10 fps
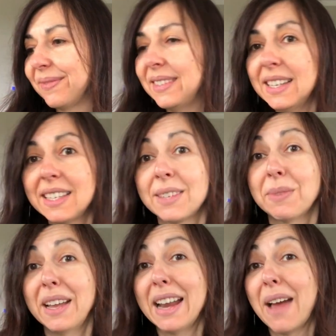This
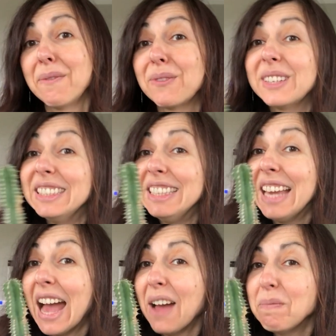one I'm really
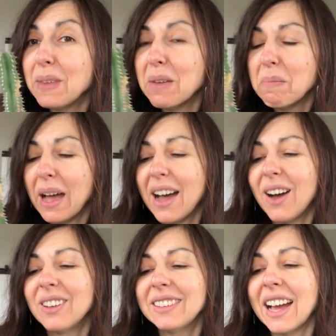happy
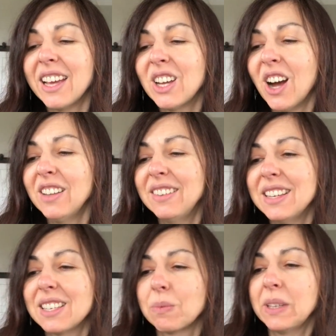about. I got
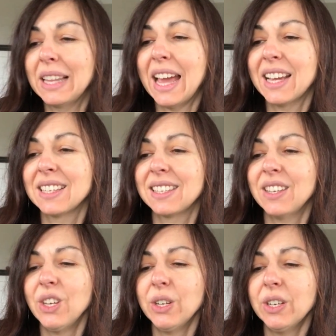this one
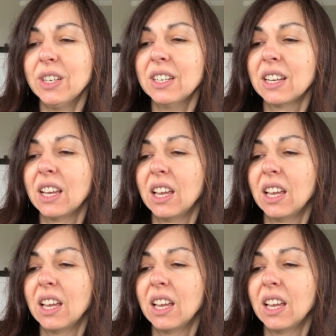last year.